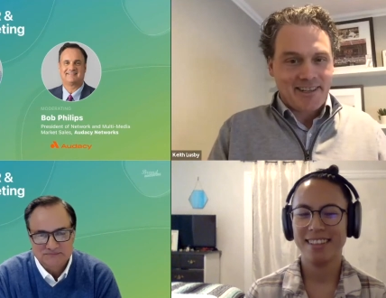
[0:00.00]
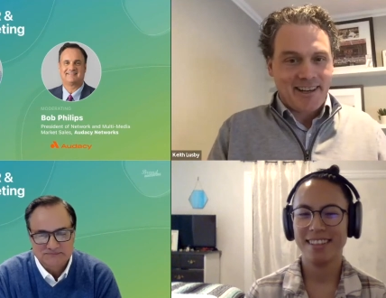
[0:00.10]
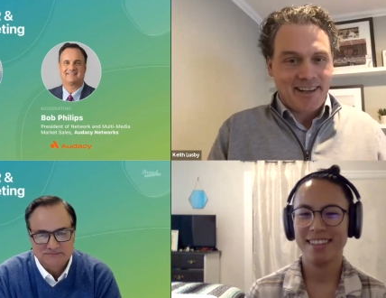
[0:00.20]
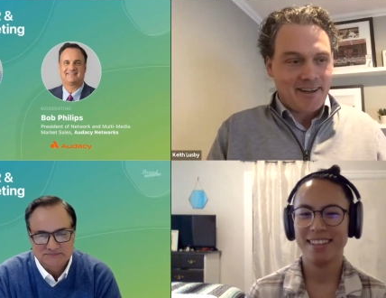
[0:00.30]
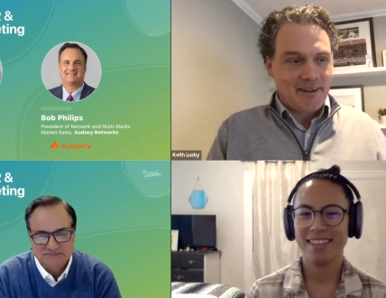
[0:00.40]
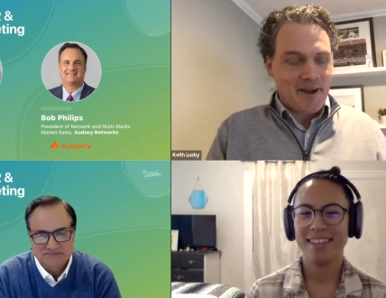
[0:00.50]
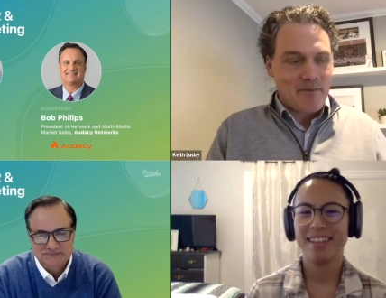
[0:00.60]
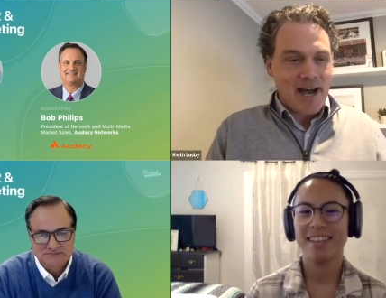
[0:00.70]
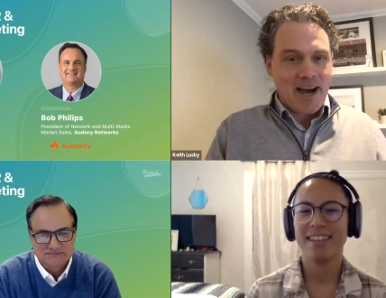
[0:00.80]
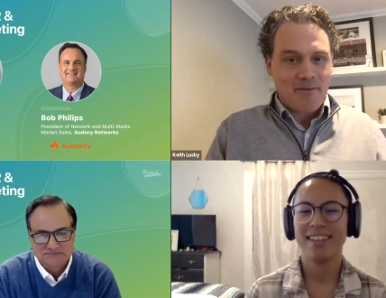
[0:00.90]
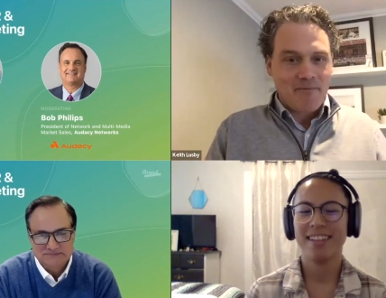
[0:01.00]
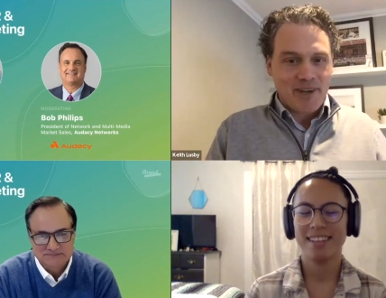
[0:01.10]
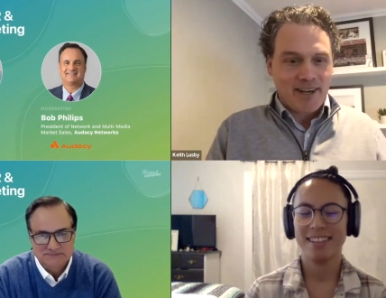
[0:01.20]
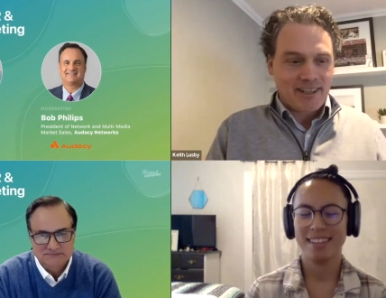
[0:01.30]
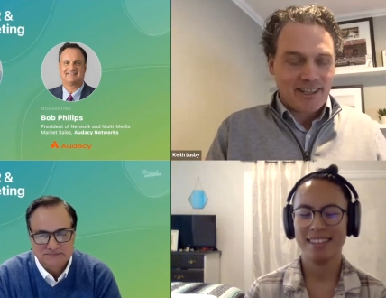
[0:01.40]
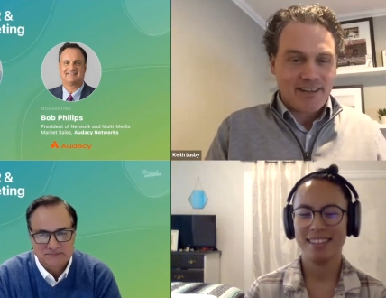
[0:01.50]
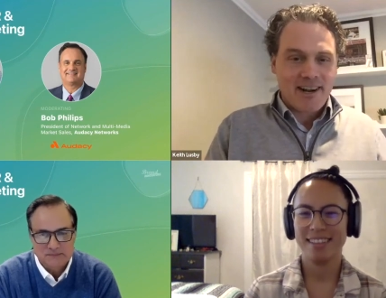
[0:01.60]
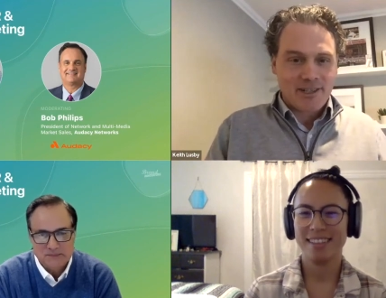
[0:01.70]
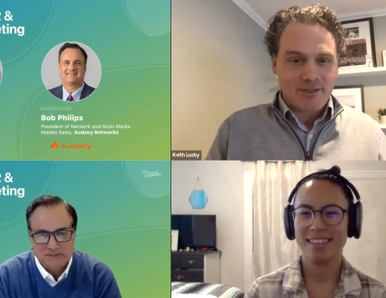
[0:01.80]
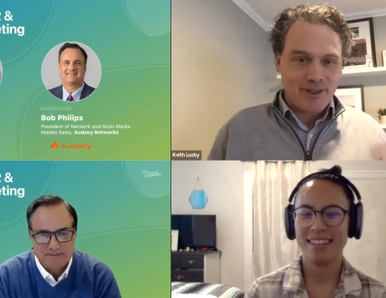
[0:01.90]
Speaker 1: uh, about uh, Clear
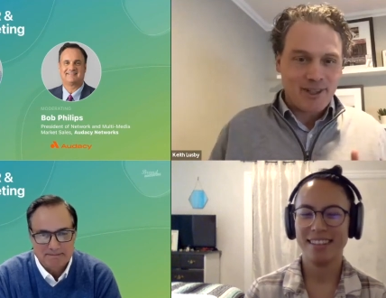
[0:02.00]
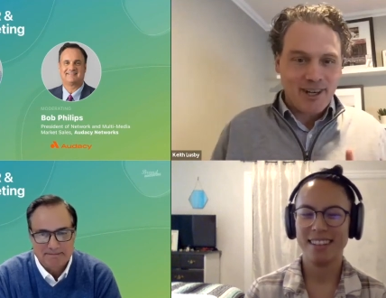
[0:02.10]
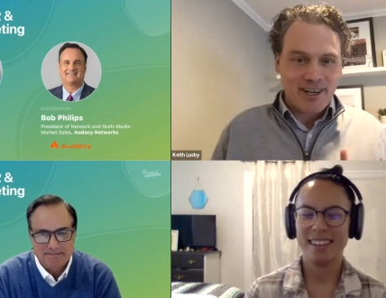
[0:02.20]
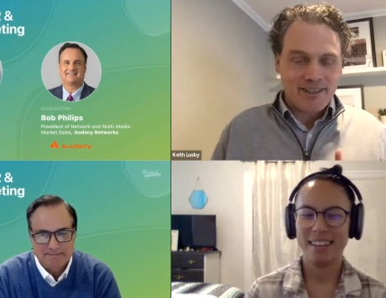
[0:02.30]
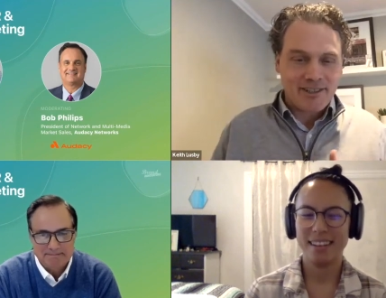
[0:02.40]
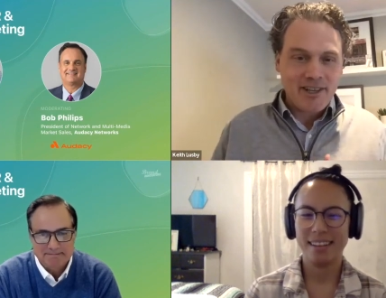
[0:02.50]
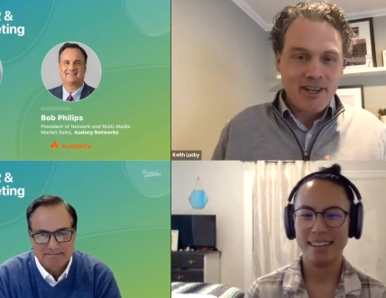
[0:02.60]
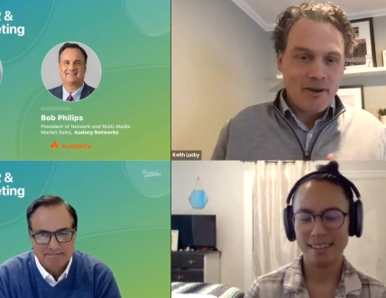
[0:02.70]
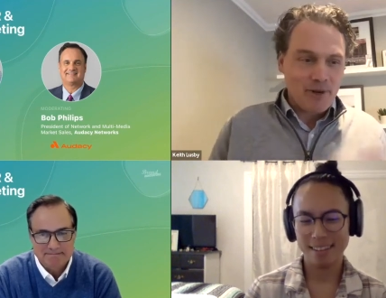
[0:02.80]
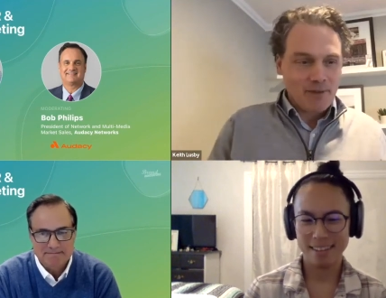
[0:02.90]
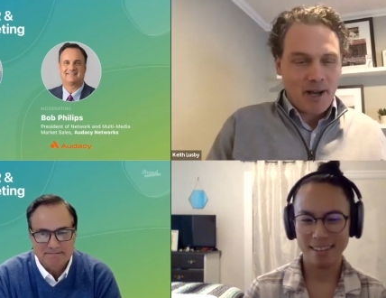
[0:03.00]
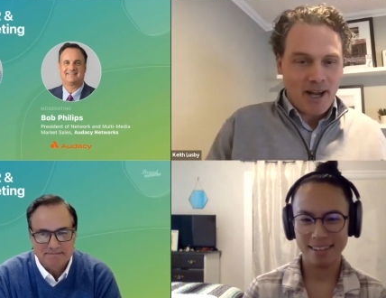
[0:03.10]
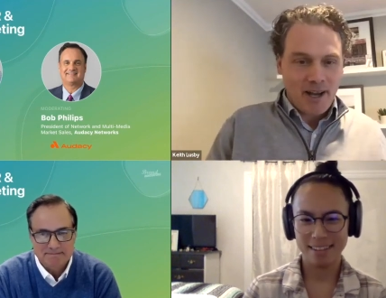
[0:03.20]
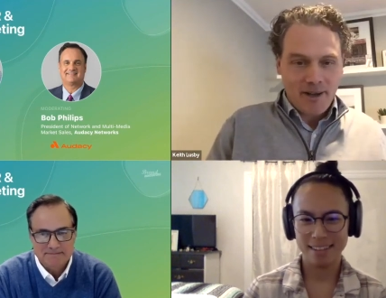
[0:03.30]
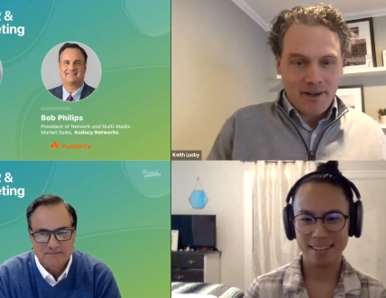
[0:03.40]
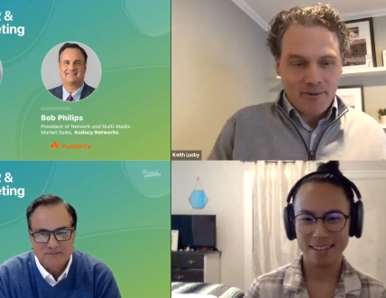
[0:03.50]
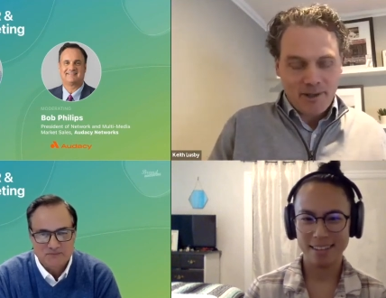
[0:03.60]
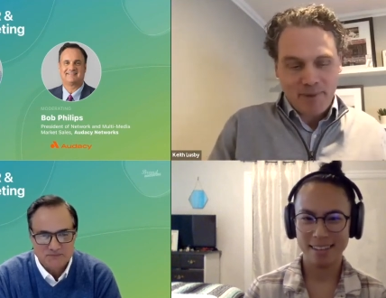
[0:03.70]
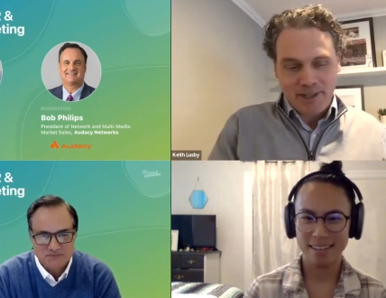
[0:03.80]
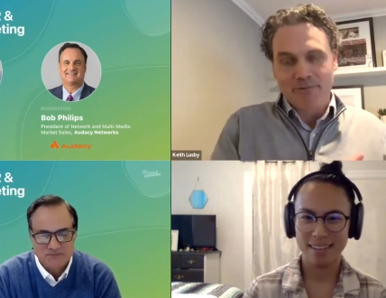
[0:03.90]
Eyes, Full Hearts with uh, with
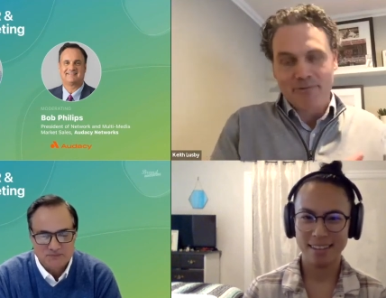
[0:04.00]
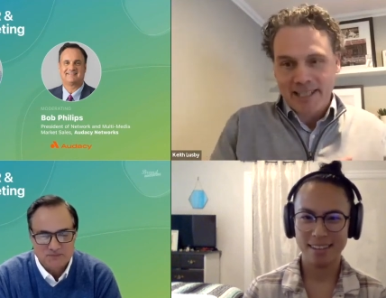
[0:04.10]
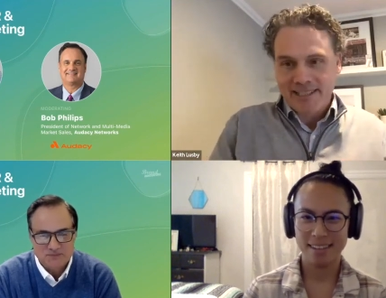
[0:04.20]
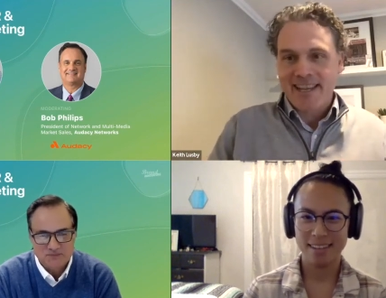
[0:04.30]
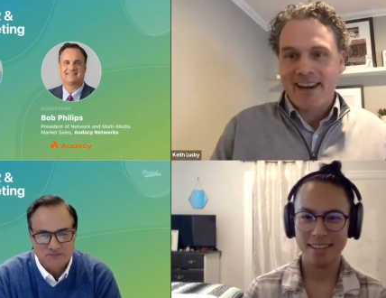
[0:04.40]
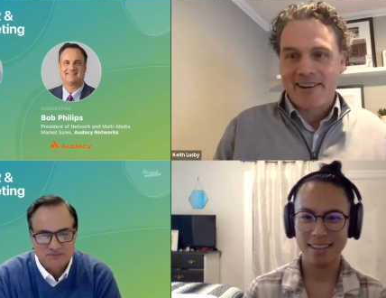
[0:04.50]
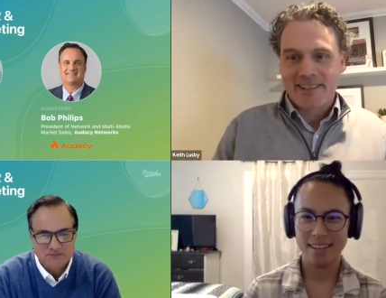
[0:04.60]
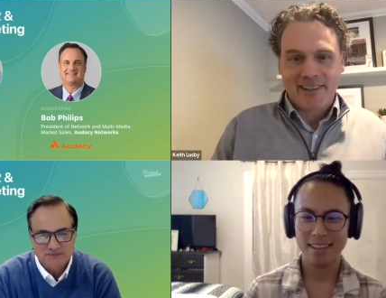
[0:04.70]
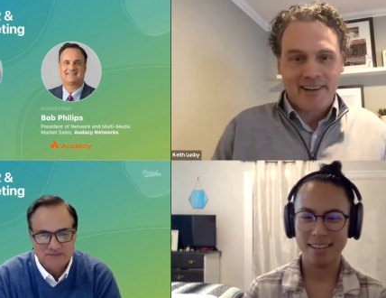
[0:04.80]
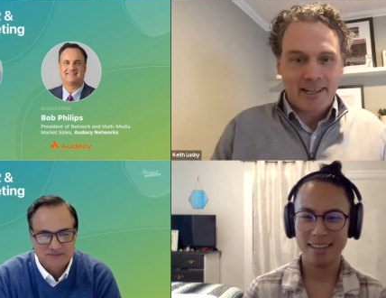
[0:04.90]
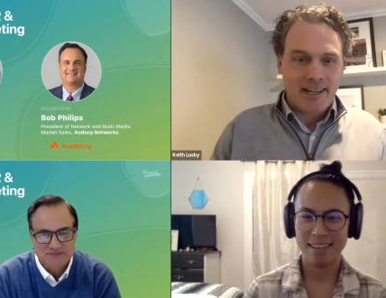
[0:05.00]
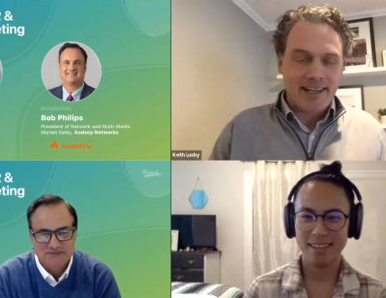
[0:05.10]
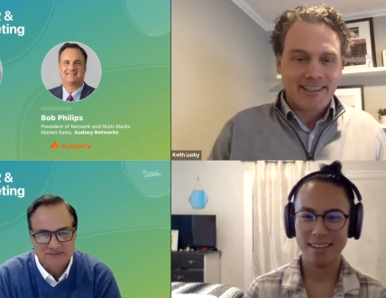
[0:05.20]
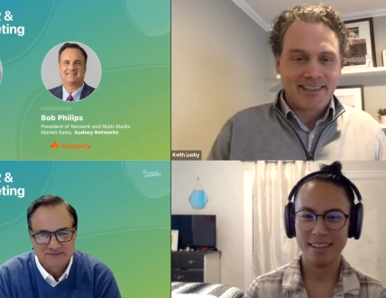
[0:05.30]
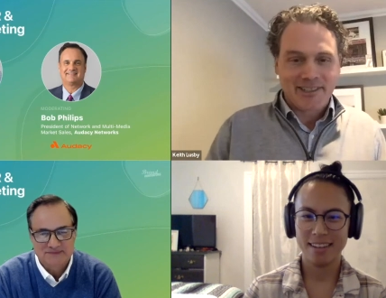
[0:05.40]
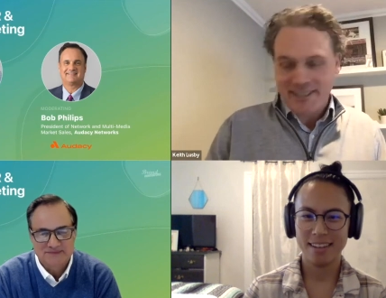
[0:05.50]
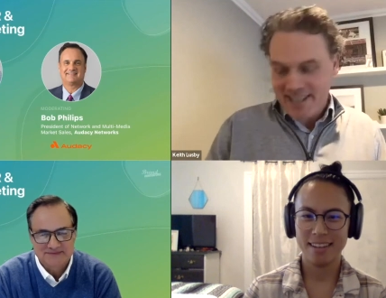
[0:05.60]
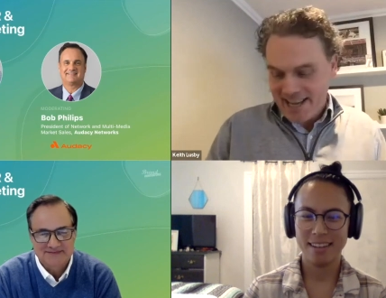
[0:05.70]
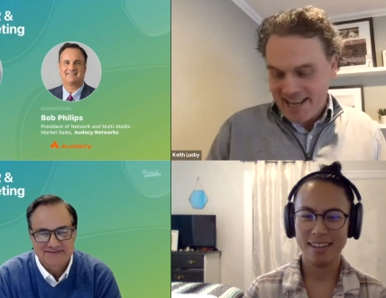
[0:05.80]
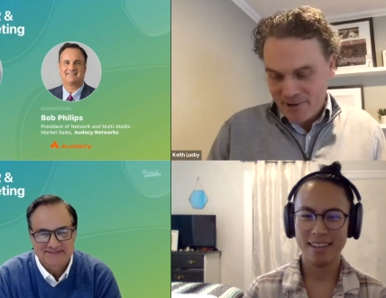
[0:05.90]
Billy Riggins' character. I, I listened to
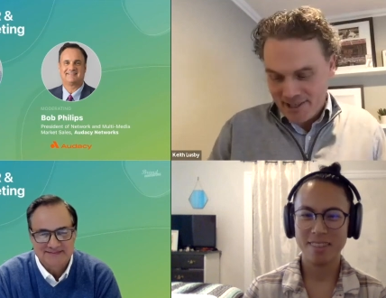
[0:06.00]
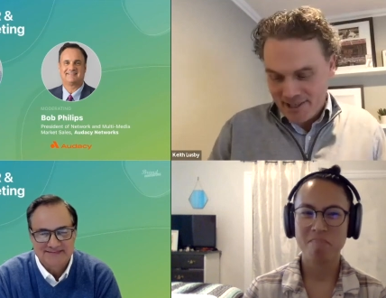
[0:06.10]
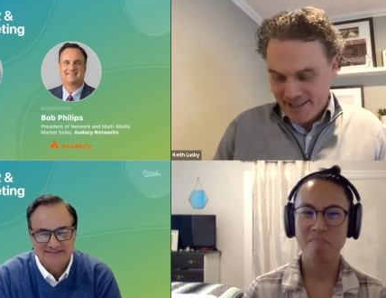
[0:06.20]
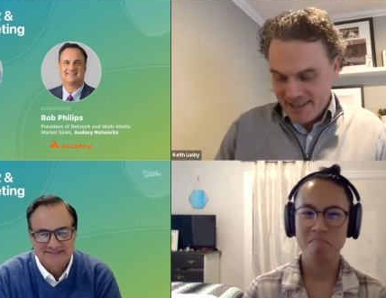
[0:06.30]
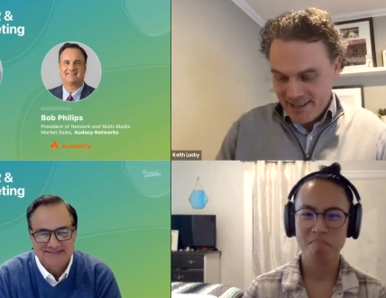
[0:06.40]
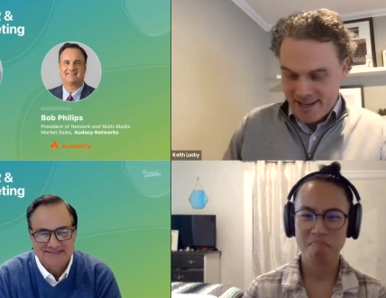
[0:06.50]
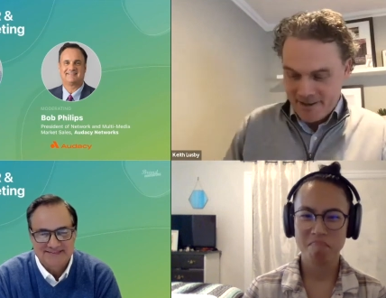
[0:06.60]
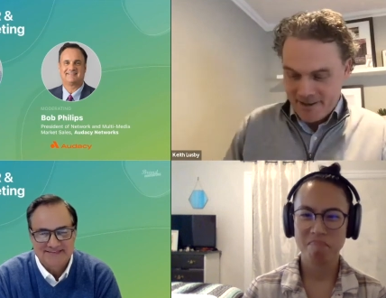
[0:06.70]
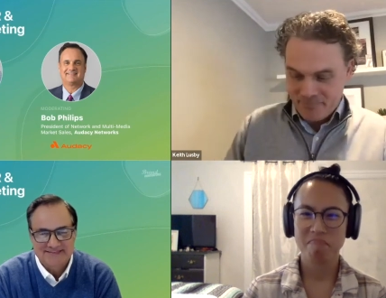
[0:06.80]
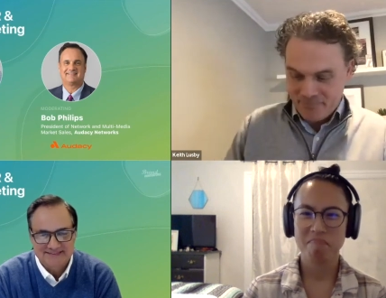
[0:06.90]
that one um,